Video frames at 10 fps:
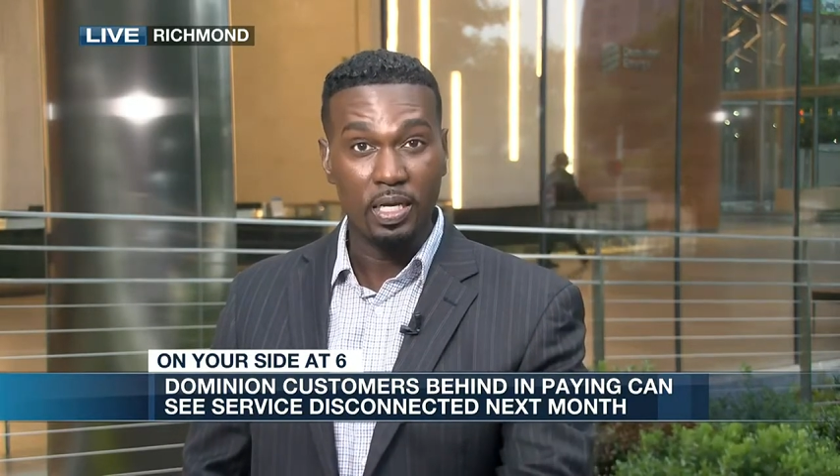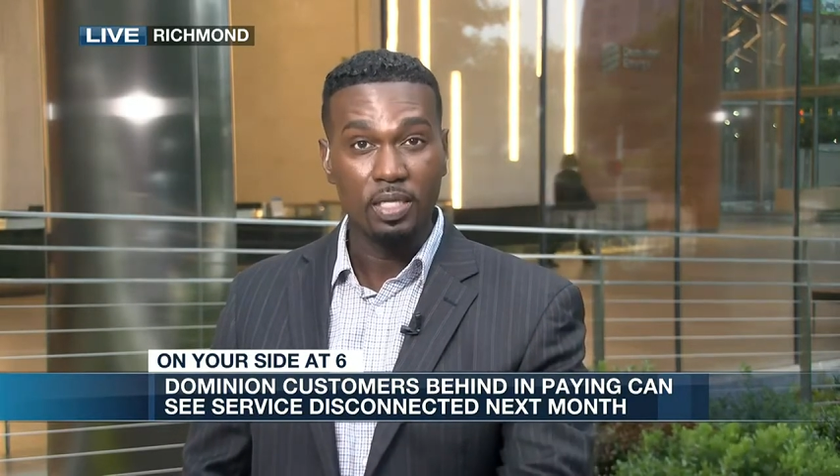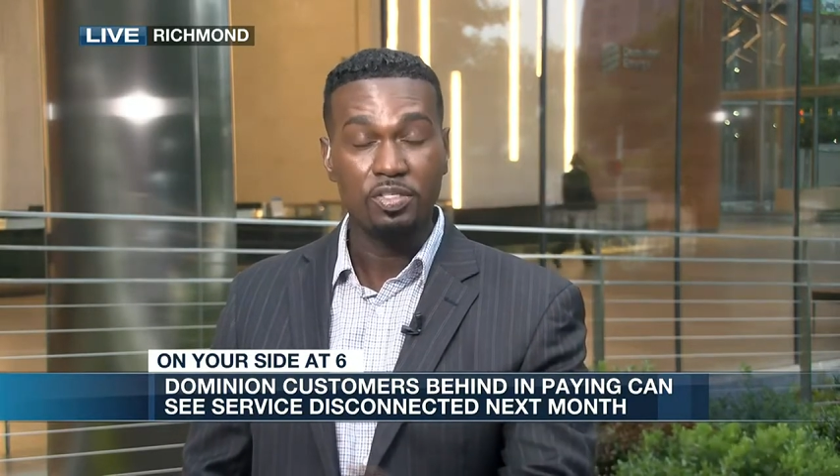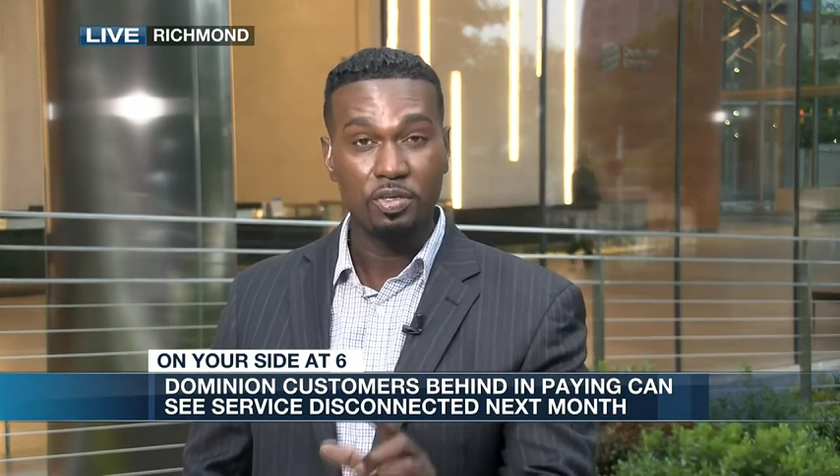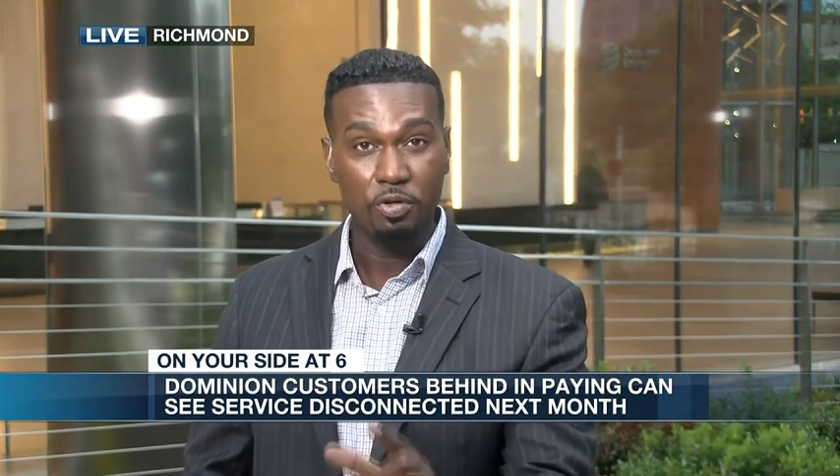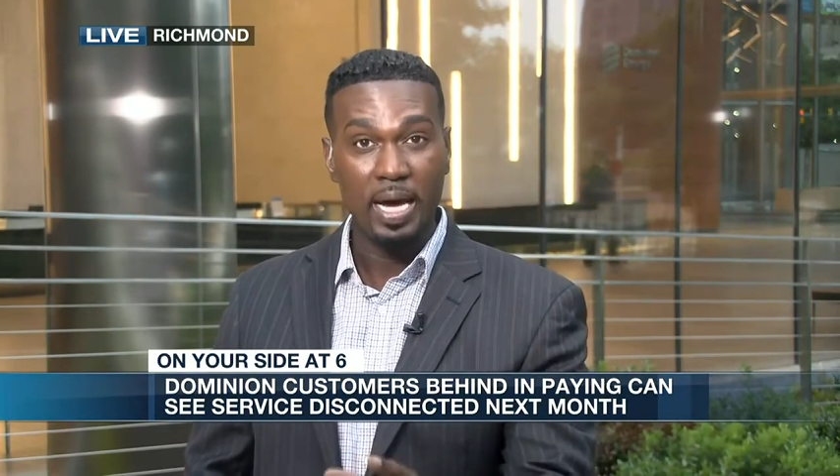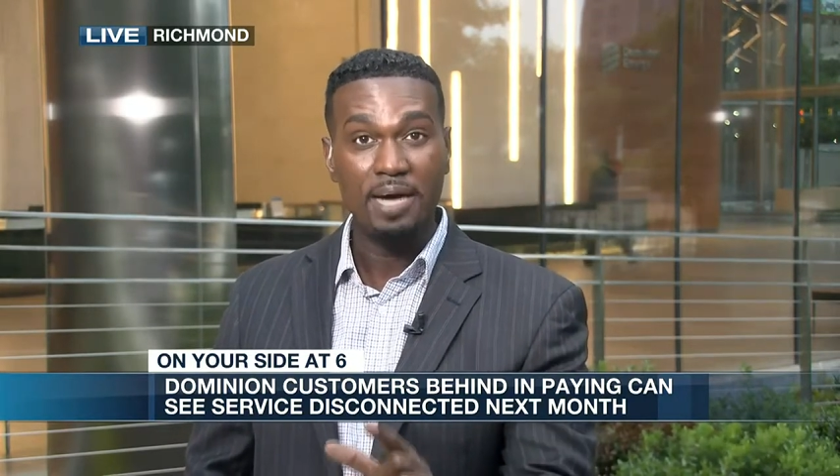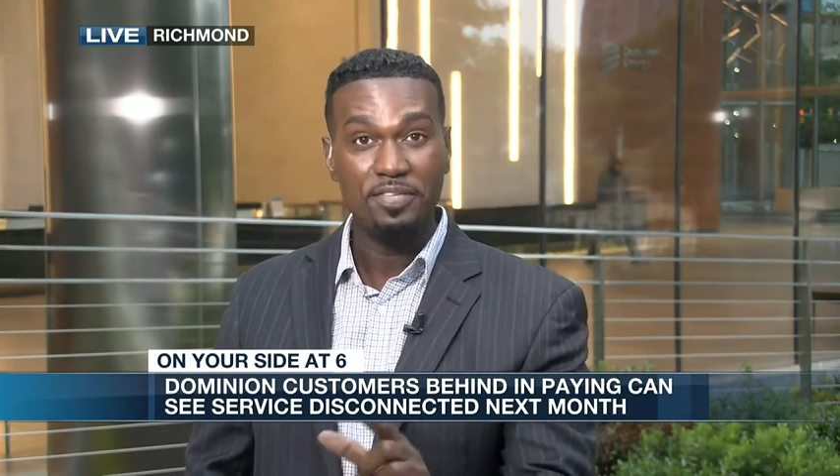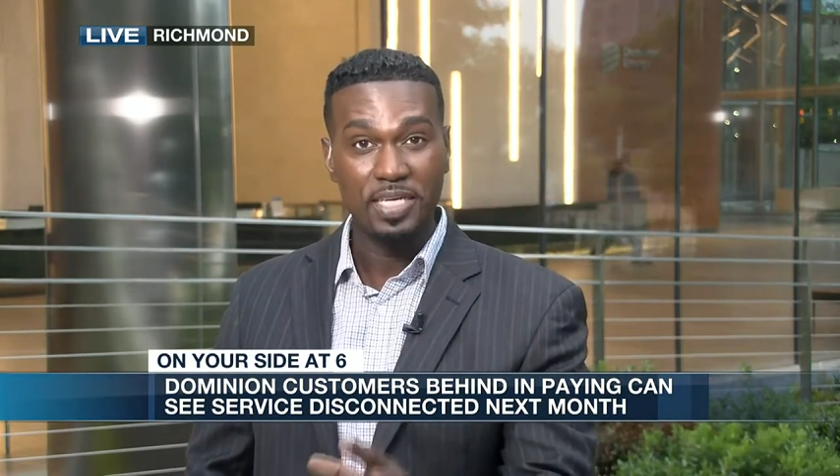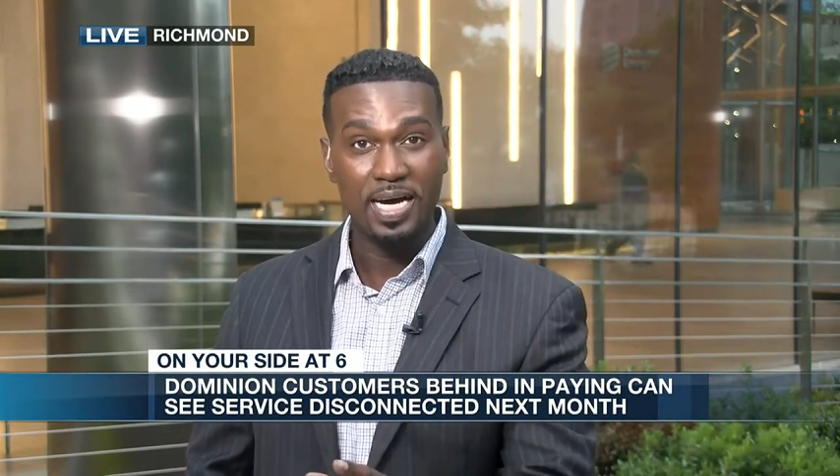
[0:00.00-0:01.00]
So you'll
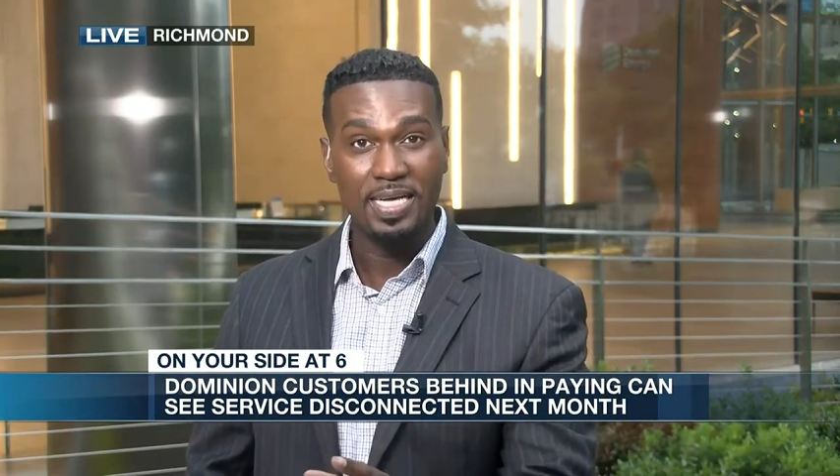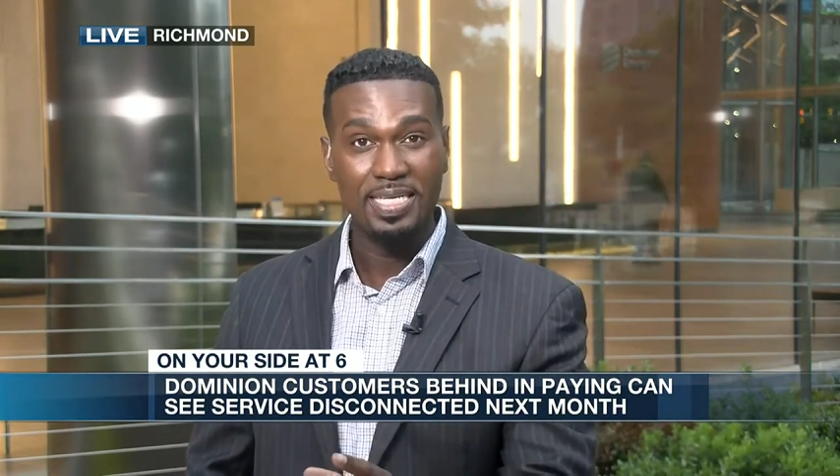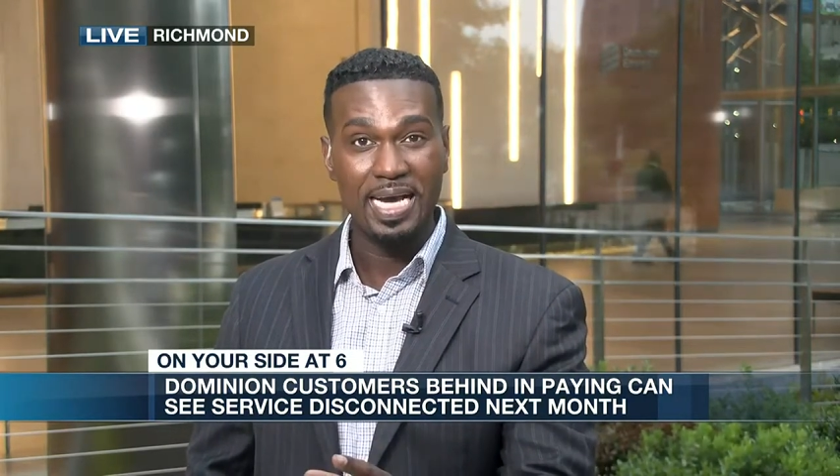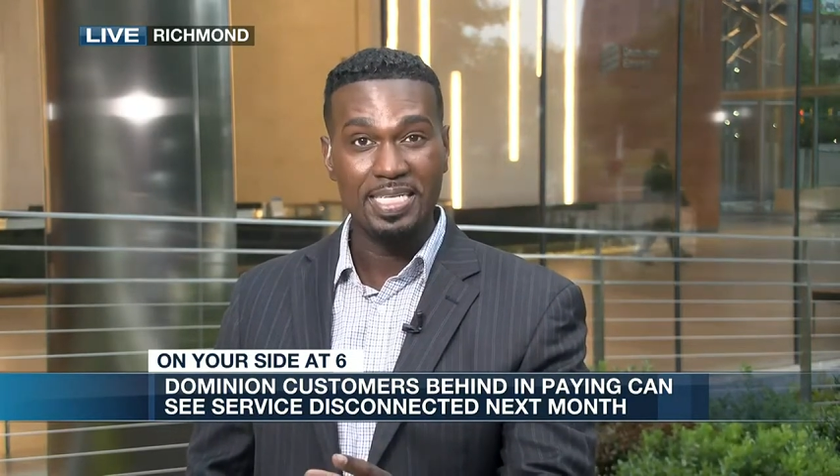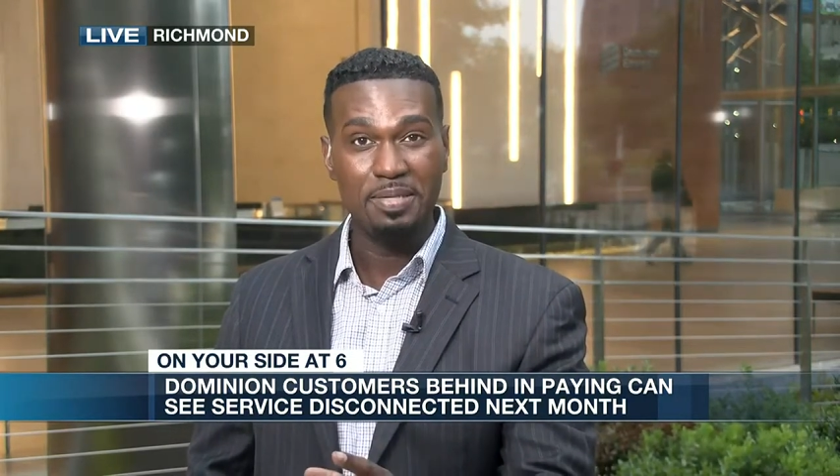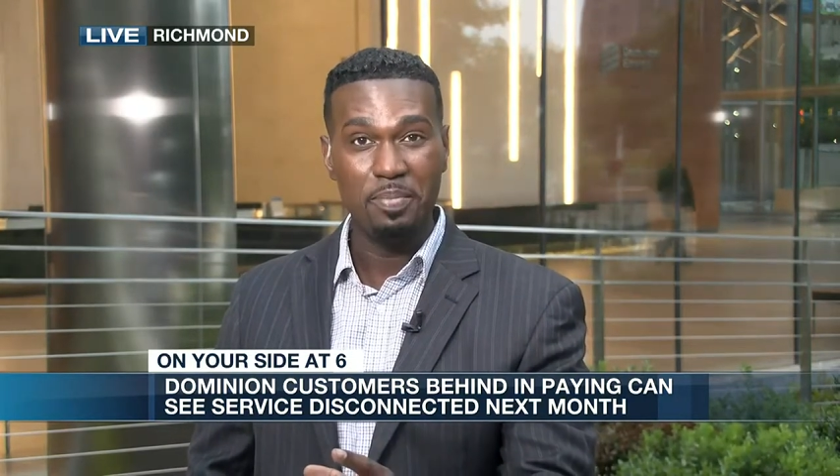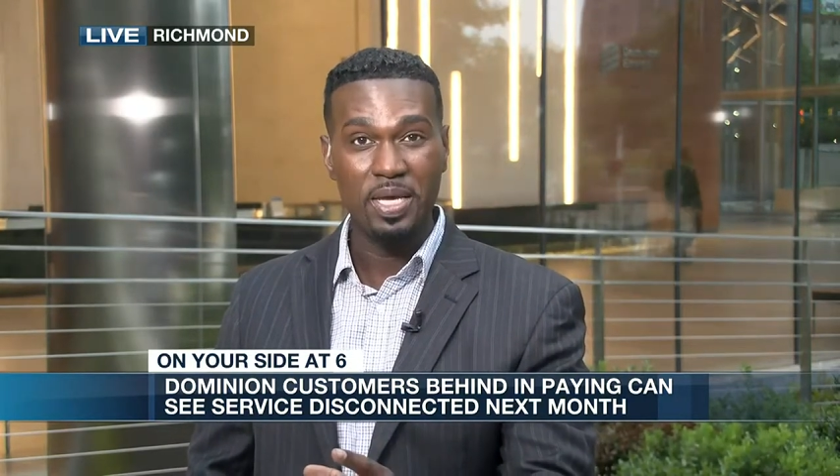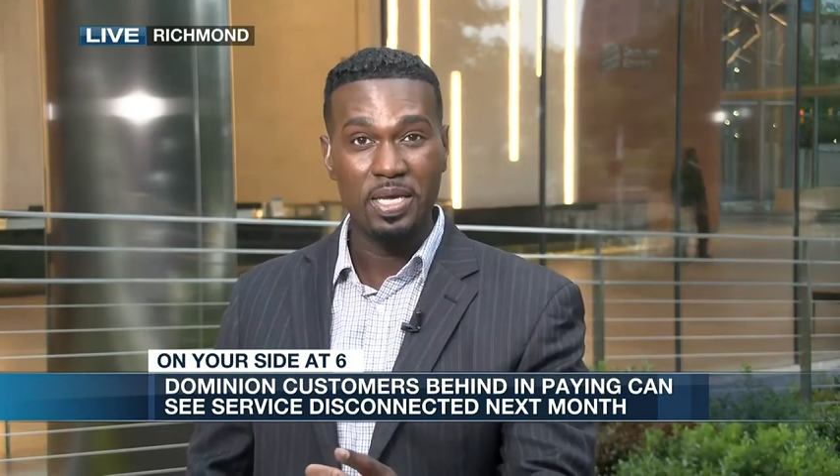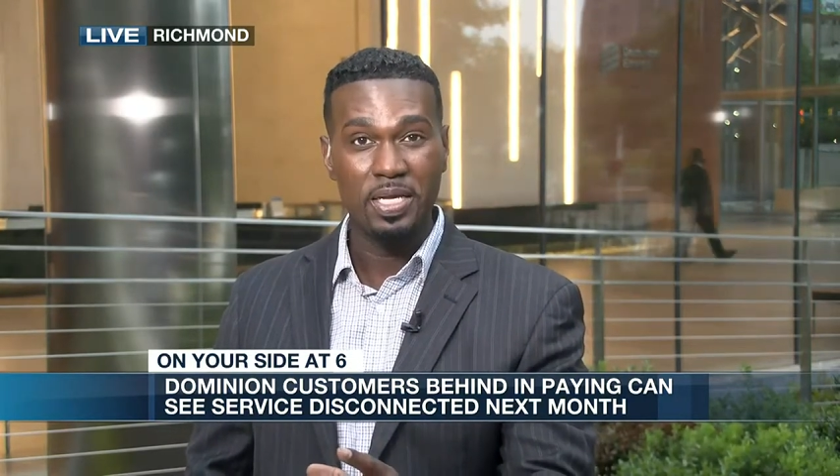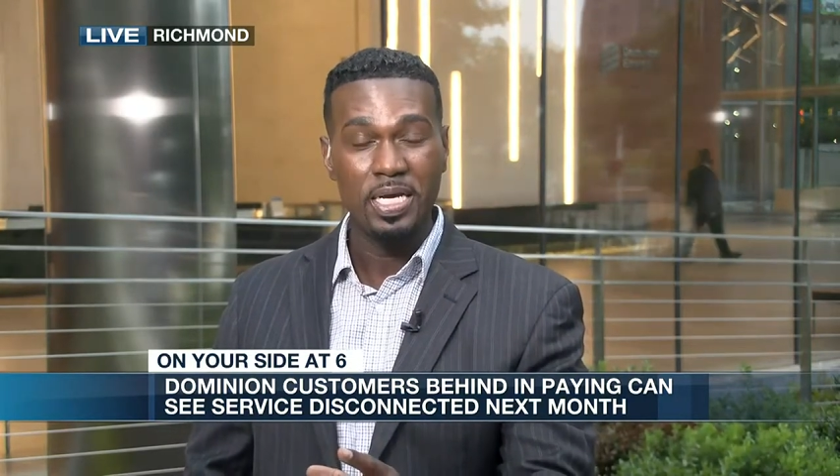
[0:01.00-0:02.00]
have to contact
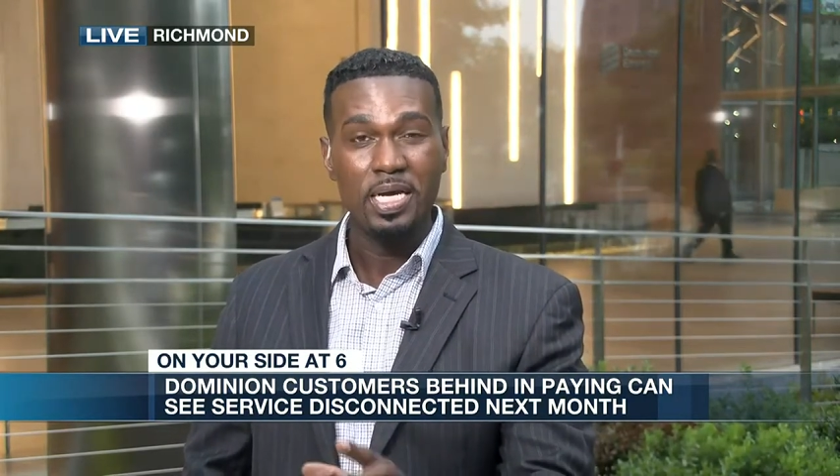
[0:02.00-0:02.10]
Dominion